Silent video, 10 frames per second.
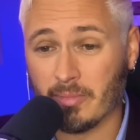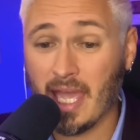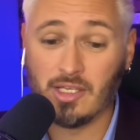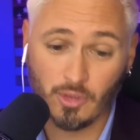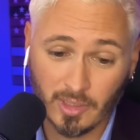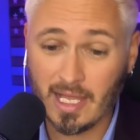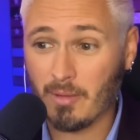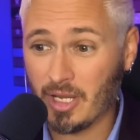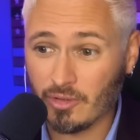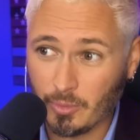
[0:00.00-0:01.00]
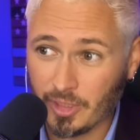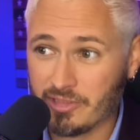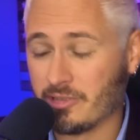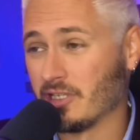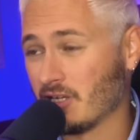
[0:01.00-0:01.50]
Hey, don't allow Marianne
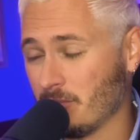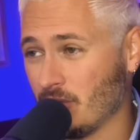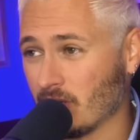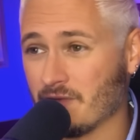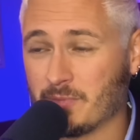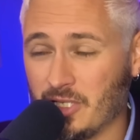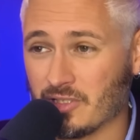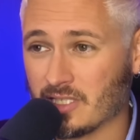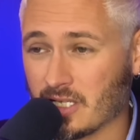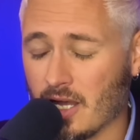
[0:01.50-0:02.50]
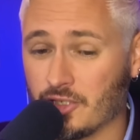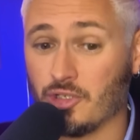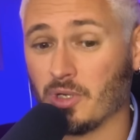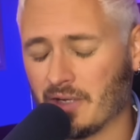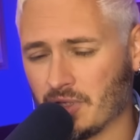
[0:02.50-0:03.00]
Williamson to come here and give a speech at this college.
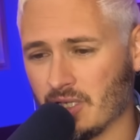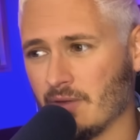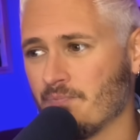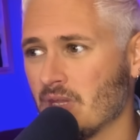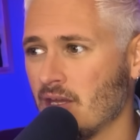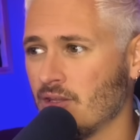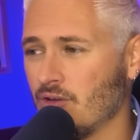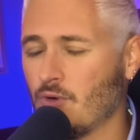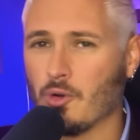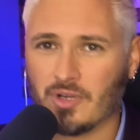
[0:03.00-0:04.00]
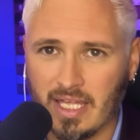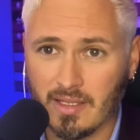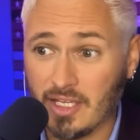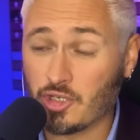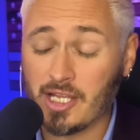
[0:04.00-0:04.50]
Don't give her the the voter data.
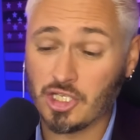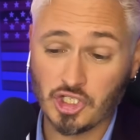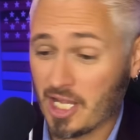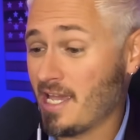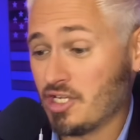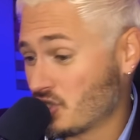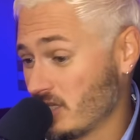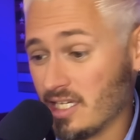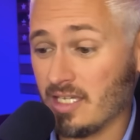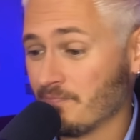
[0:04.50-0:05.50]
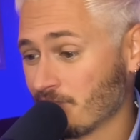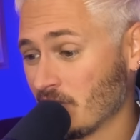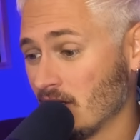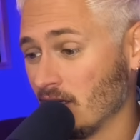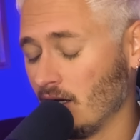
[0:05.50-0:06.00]
They tried to change the
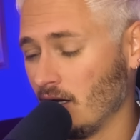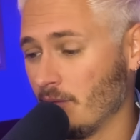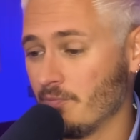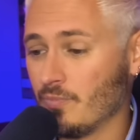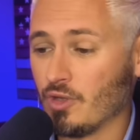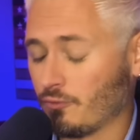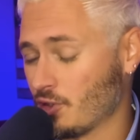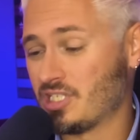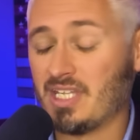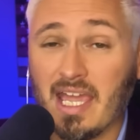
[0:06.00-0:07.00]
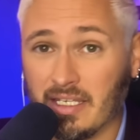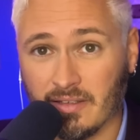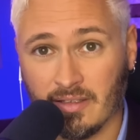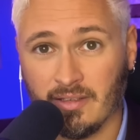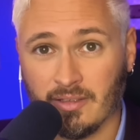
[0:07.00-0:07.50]
um, the first state
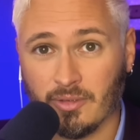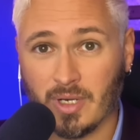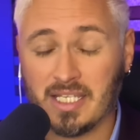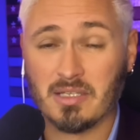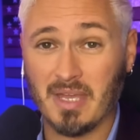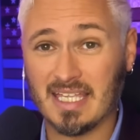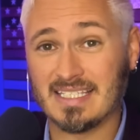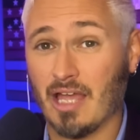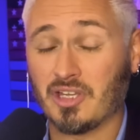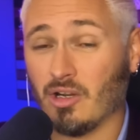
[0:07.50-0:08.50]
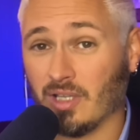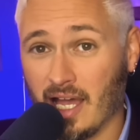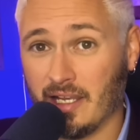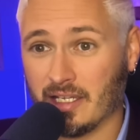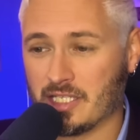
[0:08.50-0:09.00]
right, to make it South
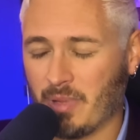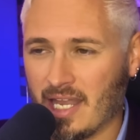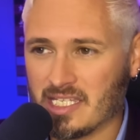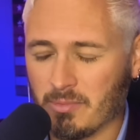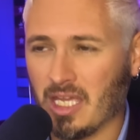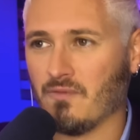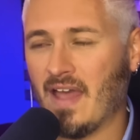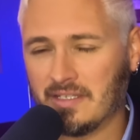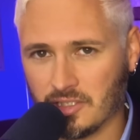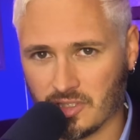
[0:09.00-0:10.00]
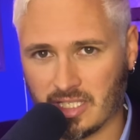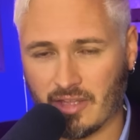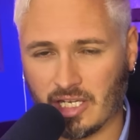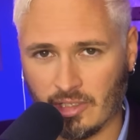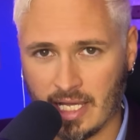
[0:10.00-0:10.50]
Carolina because Biden has a big advantage in
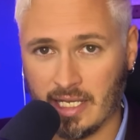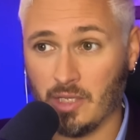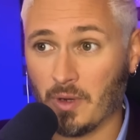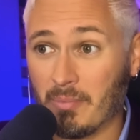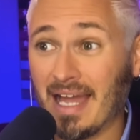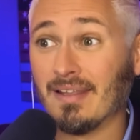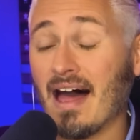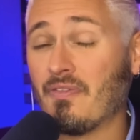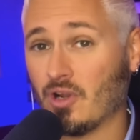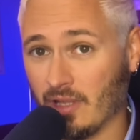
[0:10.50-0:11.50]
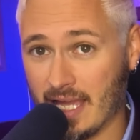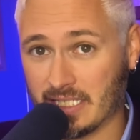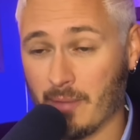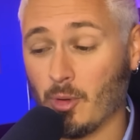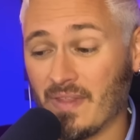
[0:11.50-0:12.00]
South Carolina. He won by a lot there last
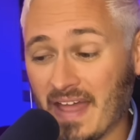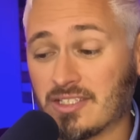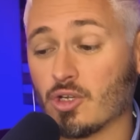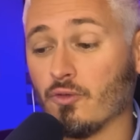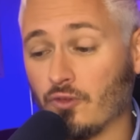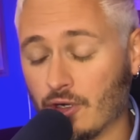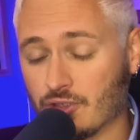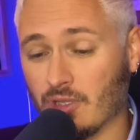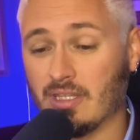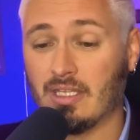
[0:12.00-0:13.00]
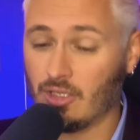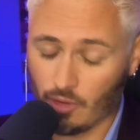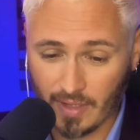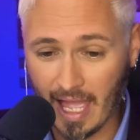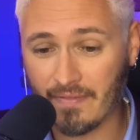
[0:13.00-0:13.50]
time. They want that to go first. That you
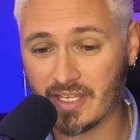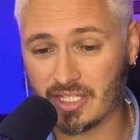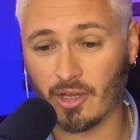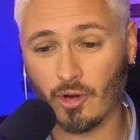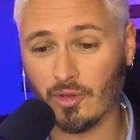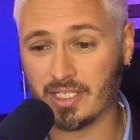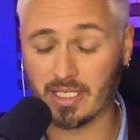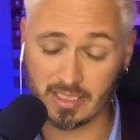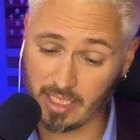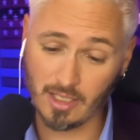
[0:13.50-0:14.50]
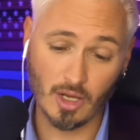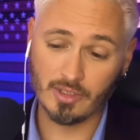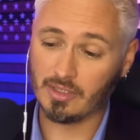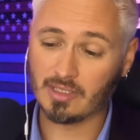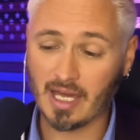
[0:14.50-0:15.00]
know they end this thing early. So I see, oh,
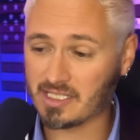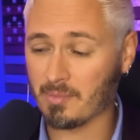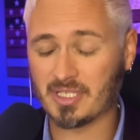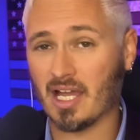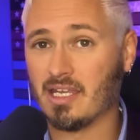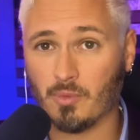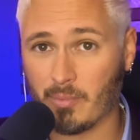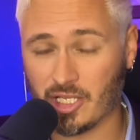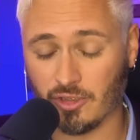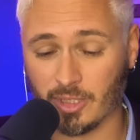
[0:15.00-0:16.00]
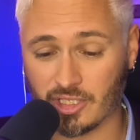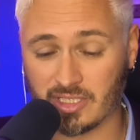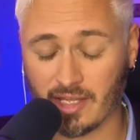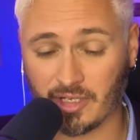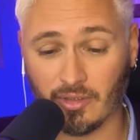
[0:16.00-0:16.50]
you got to step aside. You won by so much in
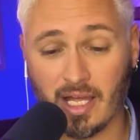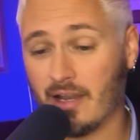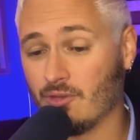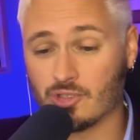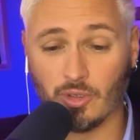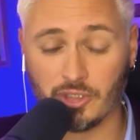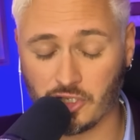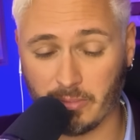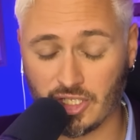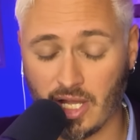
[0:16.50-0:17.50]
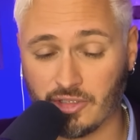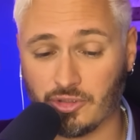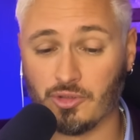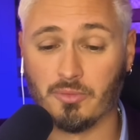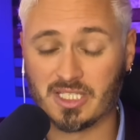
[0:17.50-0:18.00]
South Carolina. There's no legitimate challenger
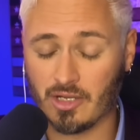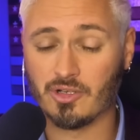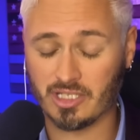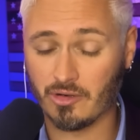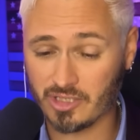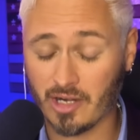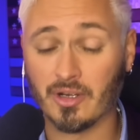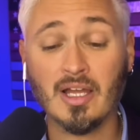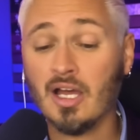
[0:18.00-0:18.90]
to him, et cetera, et cetera, et cetera.